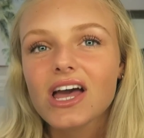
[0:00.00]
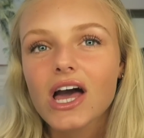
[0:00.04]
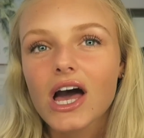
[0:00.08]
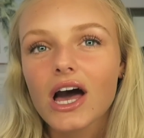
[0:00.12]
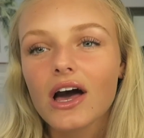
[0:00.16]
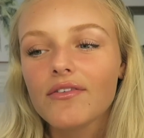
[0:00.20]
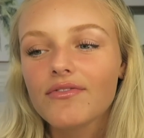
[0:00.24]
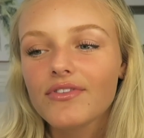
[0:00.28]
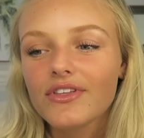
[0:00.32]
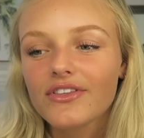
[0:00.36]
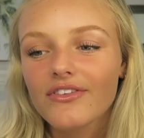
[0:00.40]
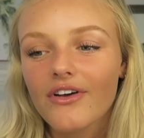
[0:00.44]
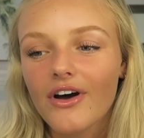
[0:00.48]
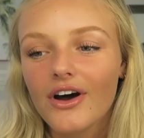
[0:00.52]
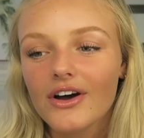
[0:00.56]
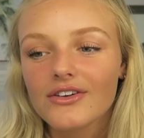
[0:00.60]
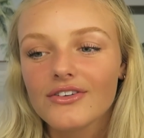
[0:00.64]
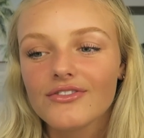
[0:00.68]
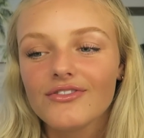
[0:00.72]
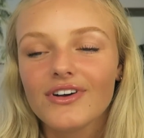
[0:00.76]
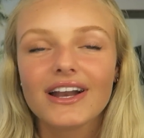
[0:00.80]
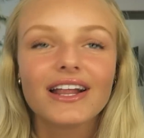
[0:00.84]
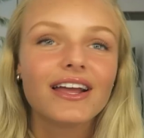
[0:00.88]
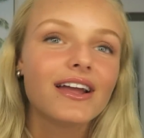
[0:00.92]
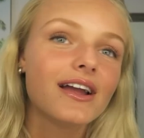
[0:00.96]
I have this on
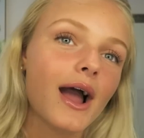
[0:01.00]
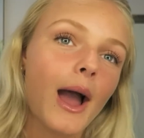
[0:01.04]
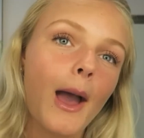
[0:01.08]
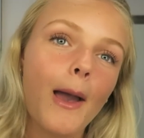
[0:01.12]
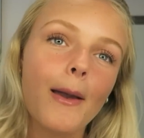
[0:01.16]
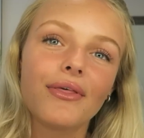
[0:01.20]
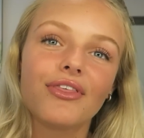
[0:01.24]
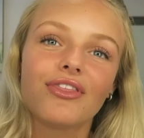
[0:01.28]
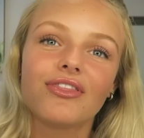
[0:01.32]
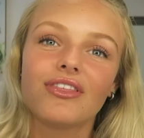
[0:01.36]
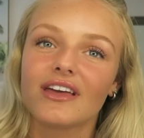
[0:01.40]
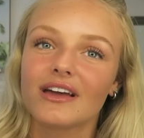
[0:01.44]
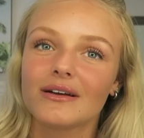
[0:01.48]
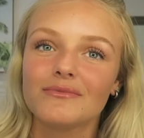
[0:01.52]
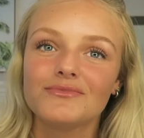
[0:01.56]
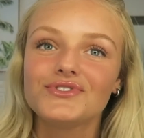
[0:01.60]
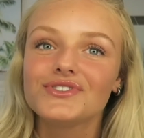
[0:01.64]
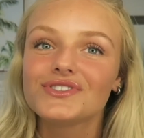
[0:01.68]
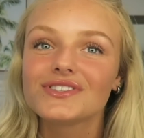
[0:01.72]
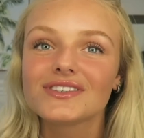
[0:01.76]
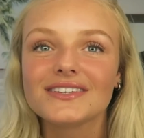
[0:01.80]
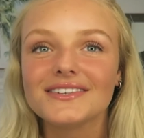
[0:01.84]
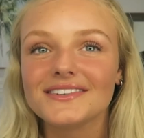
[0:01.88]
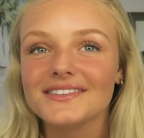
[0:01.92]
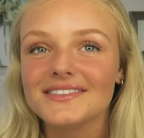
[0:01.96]
already, I think I'm
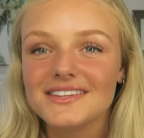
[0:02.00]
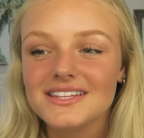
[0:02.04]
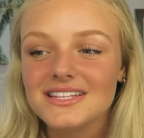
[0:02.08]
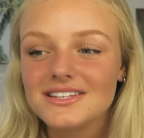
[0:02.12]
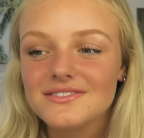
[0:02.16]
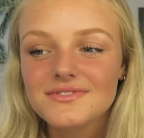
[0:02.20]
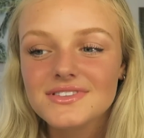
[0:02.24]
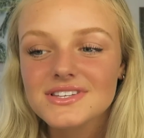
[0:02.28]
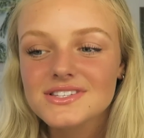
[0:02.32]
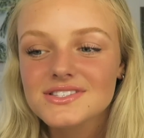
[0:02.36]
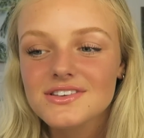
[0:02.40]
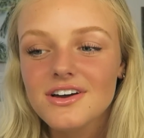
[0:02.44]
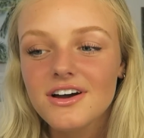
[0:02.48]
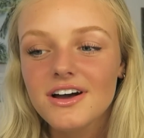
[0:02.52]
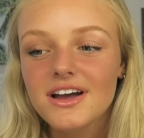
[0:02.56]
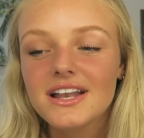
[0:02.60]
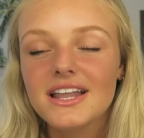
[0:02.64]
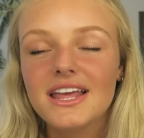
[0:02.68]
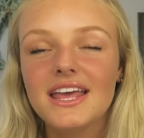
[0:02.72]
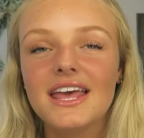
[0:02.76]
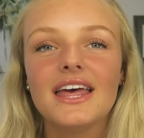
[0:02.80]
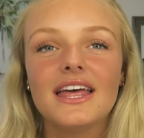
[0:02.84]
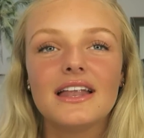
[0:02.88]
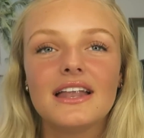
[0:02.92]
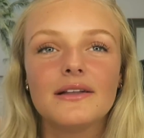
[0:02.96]
just gonna leave this on,
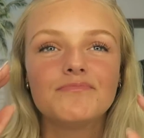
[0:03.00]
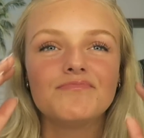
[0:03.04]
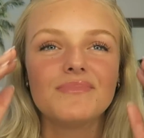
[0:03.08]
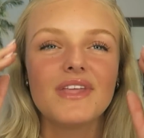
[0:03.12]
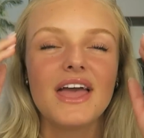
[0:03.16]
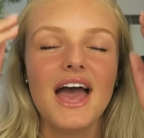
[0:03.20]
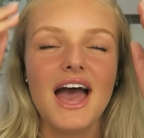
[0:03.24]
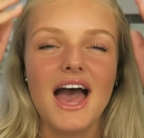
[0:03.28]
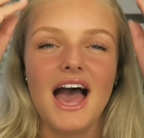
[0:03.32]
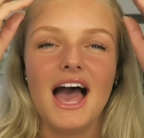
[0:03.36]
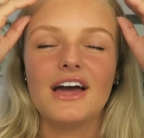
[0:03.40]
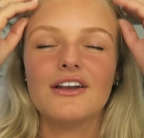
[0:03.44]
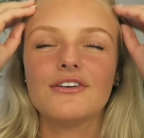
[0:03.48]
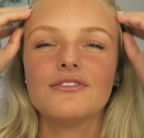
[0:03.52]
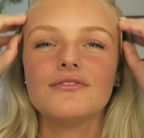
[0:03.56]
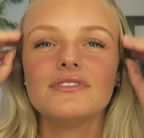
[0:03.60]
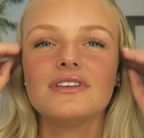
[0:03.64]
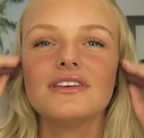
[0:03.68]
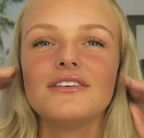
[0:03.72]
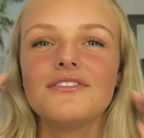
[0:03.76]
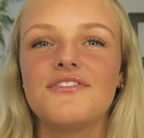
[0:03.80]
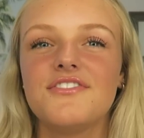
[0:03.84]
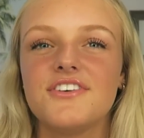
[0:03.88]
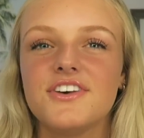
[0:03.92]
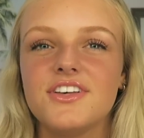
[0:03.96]
and I don't
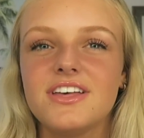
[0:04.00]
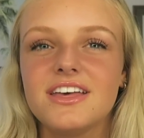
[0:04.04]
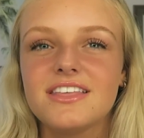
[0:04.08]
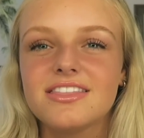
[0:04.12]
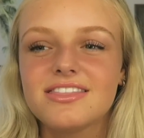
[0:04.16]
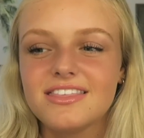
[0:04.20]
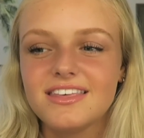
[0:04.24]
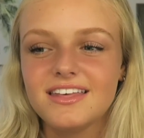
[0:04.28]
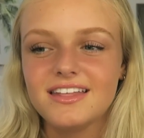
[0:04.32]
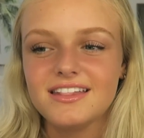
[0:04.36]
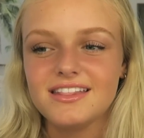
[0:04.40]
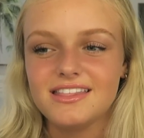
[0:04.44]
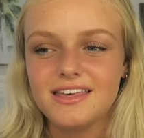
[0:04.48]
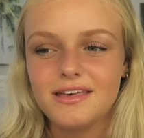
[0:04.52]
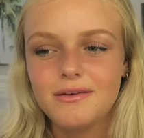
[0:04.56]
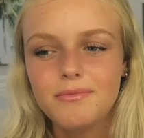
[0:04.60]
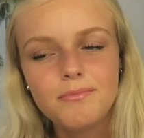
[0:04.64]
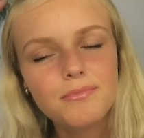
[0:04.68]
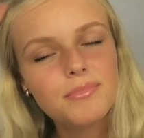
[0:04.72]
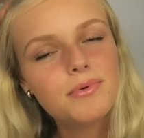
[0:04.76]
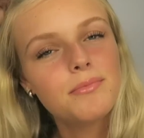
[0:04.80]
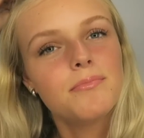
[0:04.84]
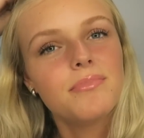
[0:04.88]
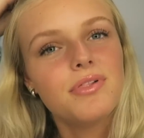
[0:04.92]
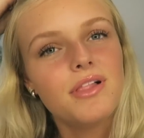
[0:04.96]
really feel like the
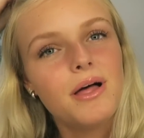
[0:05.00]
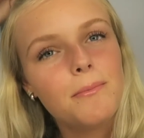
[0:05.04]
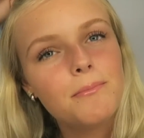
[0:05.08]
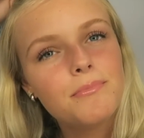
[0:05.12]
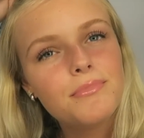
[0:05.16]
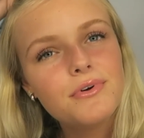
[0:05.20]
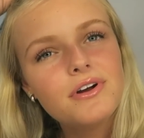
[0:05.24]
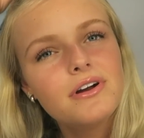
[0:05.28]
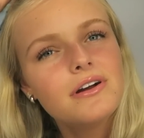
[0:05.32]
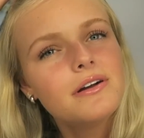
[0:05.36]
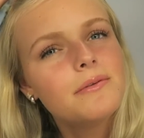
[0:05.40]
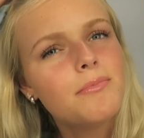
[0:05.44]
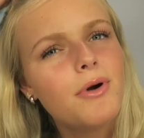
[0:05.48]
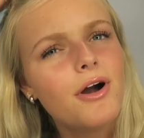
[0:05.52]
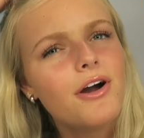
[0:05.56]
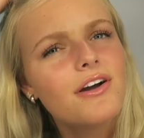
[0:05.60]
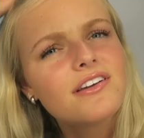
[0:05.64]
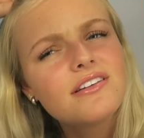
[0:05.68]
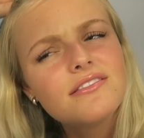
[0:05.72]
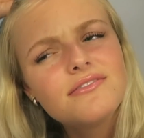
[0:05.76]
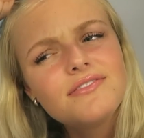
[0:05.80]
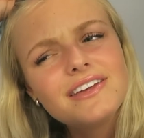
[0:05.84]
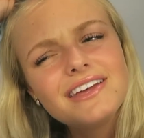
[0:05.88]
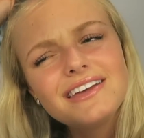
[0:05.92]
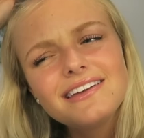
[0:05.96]
lip plumper part
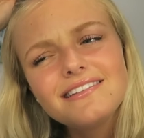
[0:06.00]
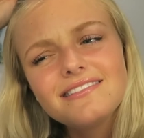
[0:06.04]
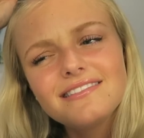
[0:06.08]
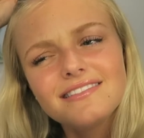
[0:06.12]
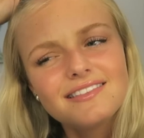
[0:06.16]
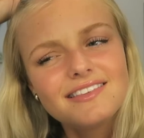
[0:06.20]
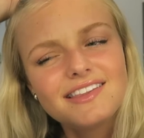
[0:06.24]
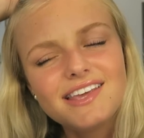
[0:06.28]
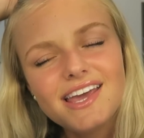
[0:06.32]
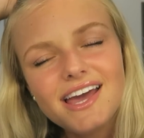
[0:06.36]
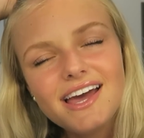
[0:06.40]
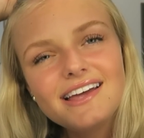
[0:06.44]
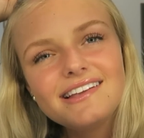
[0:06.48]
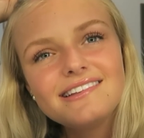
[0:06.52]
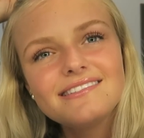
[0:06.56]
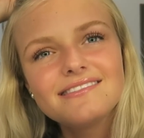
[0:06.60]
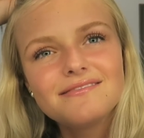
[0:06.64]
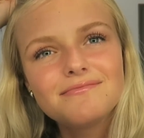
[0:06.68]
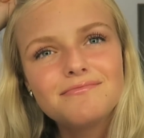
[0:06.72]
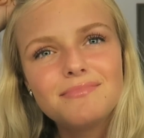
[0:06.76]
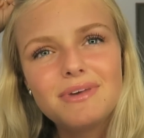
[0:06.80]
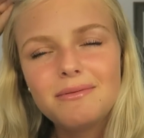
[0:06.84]
of it yet.